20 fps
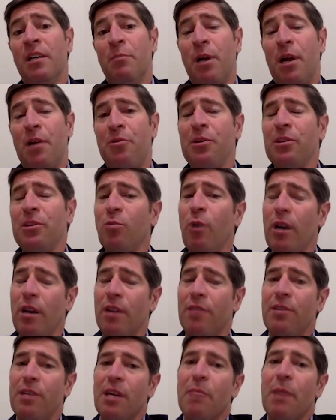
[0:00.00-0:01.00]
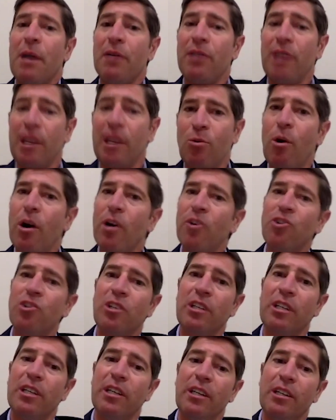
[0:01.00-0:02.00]
But I think the way to think about that
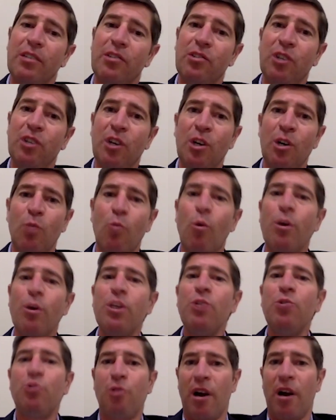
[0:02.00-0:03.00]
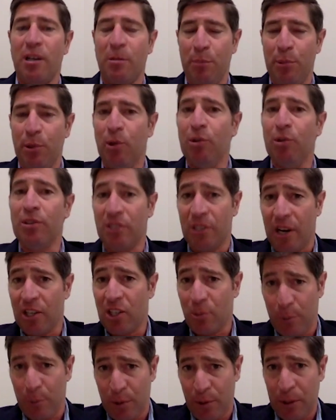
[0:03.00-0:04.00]
question is, what are you trying to build as an
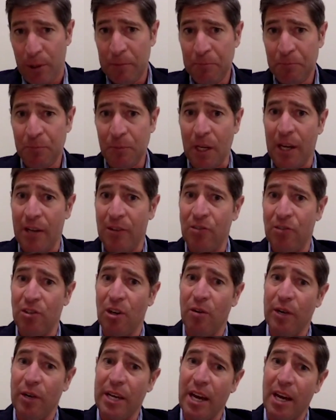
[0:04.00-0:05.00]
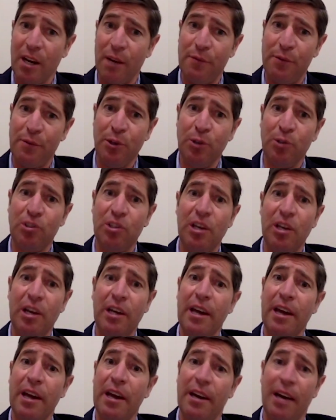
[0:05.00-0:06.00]
entrepreneur? And so again, if you're
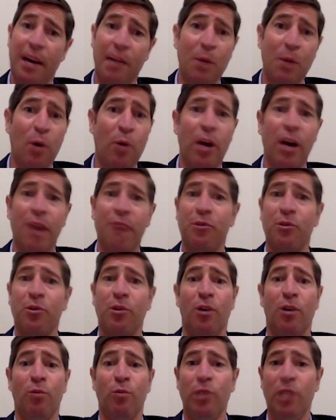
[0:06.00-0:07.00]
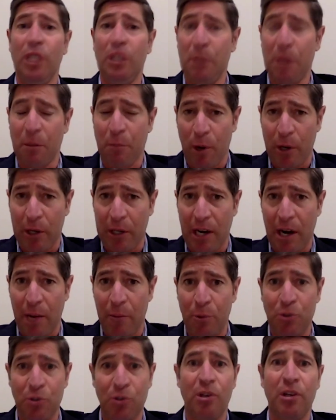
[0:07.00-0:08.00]
saying, hey, I'm going after a really big market
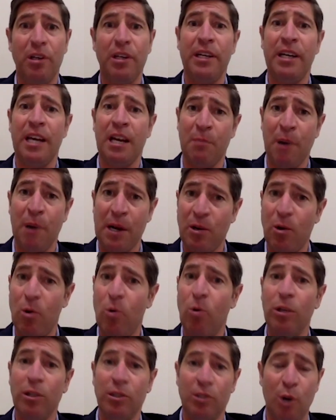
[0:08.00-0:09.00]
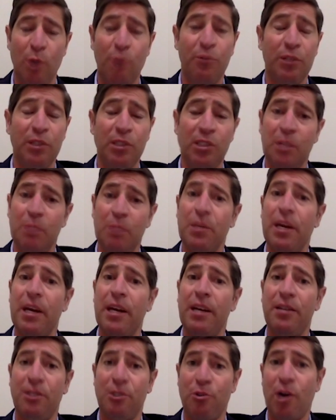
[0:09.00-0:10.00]
opportunity, and my goal is hopefully
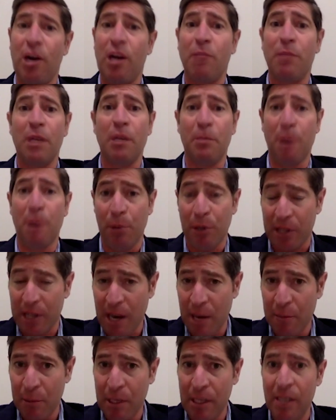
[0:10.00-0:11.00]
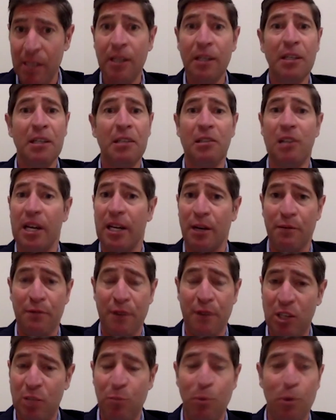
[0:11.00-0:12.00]
someday to try to be a public company, like a
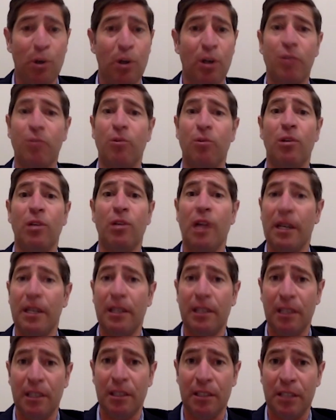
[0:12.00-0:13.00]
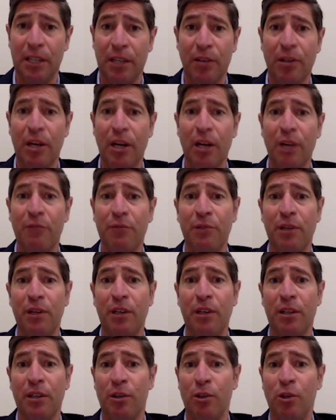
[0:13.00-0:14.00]
Facebook or like a,
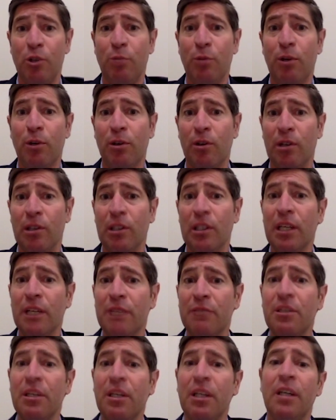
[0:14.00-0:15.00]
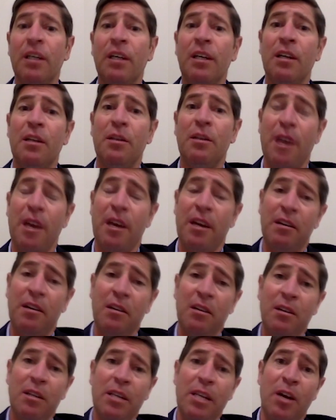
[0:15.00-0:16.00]
an Uber or a Lyft,
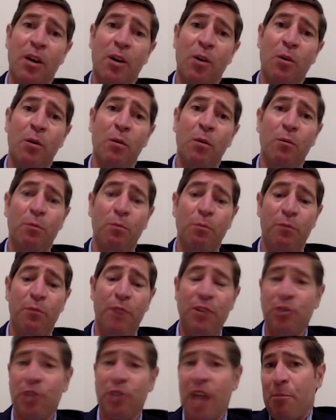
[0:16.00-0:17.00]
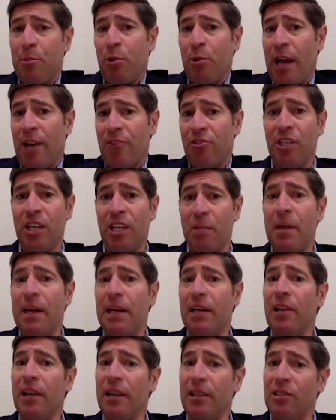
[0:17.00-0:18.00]
then, venture capital actually can
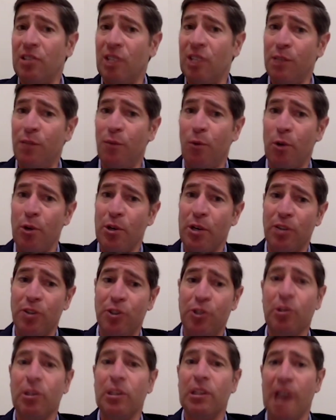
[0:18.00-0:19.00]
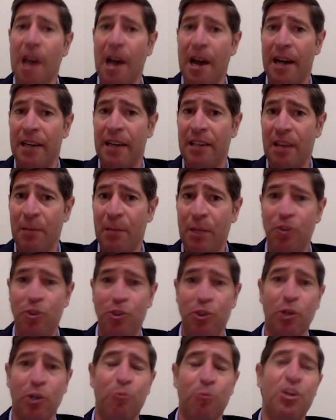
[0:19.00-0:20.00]
make a lot of sense for you because you're aligned. That
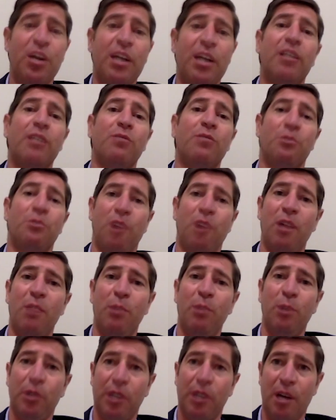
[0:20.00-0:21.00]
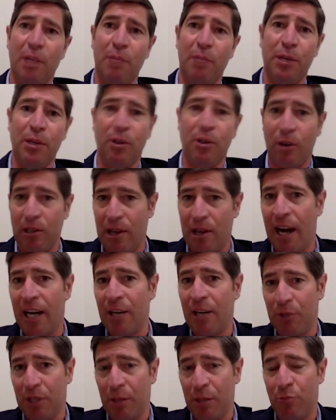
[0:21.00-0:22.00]
means your objectives of trying to build a company are
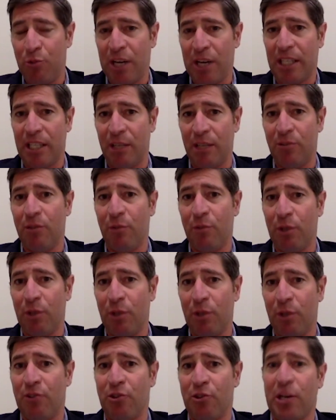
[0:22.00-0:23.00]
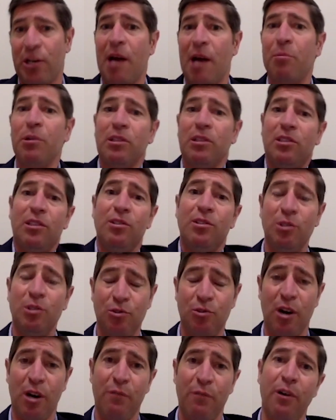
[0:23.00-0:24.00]
aligned with the objectives of what the venture capitalist is
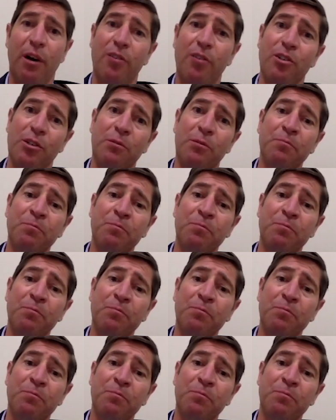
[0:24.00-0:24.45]
who's trying to fund you.